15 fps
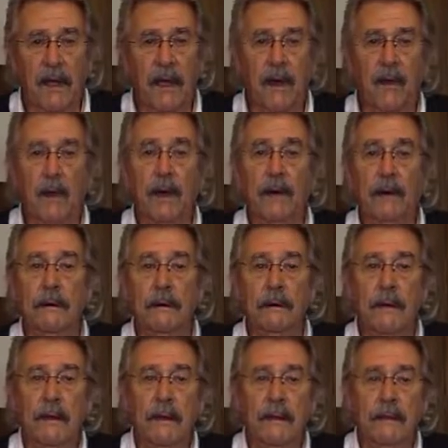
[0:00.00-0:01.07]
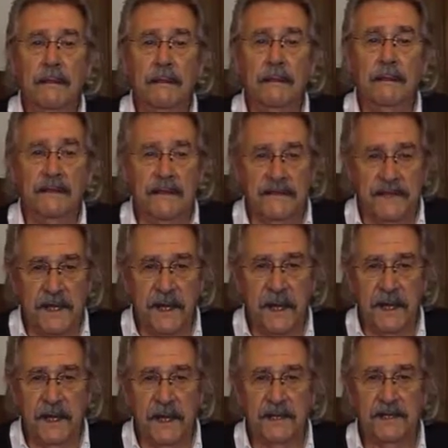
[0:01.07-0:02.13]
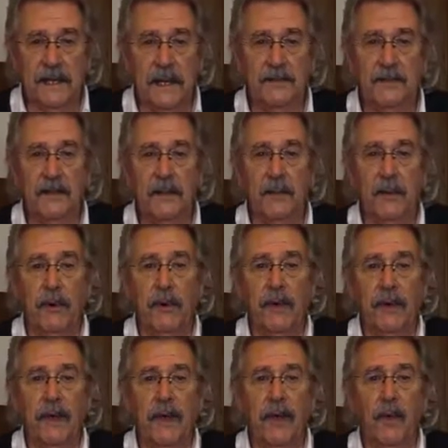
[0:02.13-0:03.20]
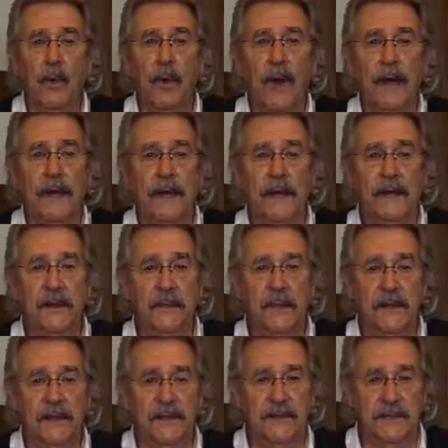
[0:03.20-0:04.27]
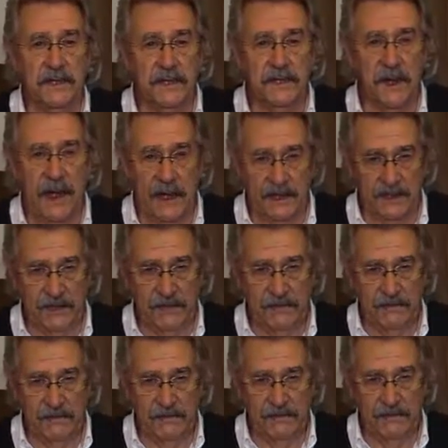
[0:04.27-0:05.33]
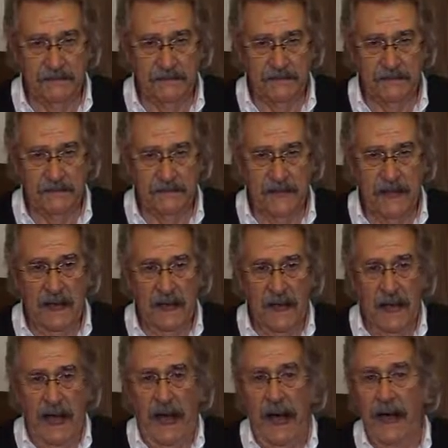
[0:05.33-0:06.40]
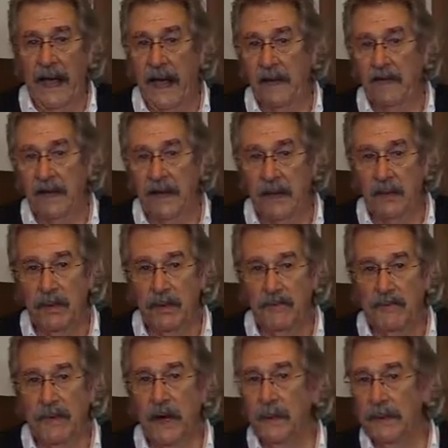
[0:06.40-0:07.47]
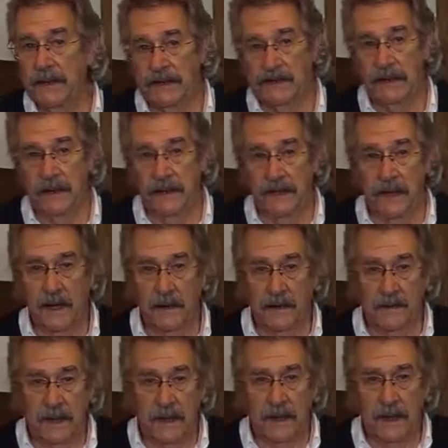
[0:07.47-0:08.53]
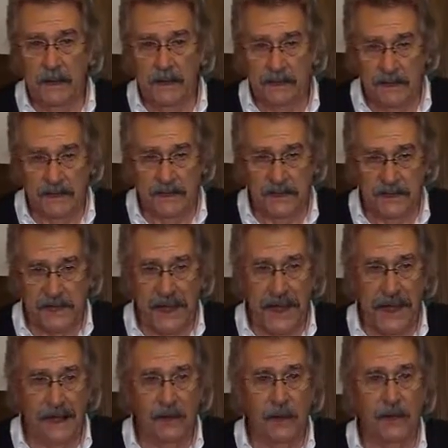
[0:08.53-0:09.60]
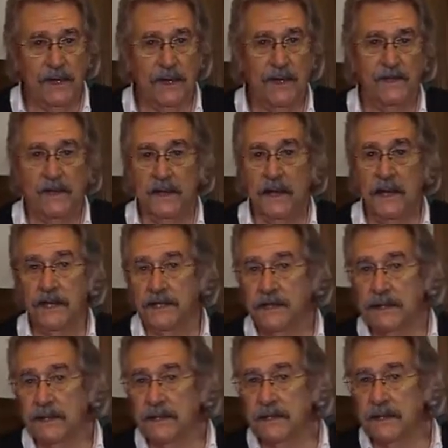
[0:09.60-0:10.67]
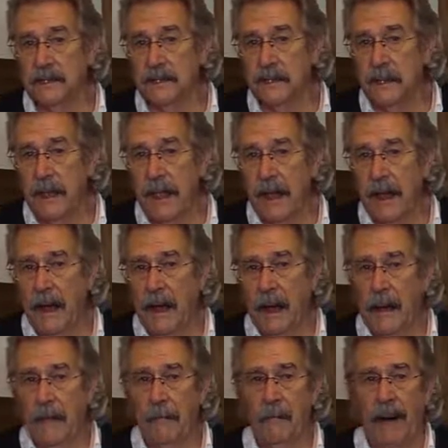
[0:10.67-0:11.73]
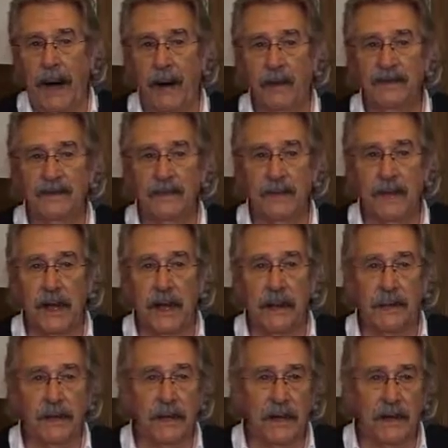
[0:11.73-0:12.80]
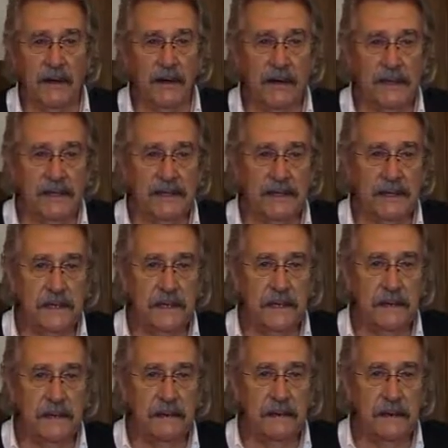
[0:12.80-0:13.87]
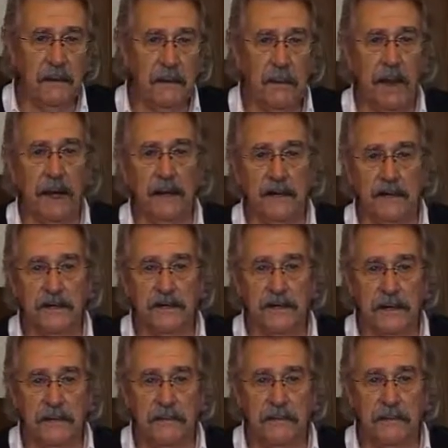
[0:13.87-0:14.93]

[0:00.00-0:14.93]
Well, the design has come to the point where I need to put this into action. I have a number of topics lined up, such as alloy designations, power supply polarities, metallurgy,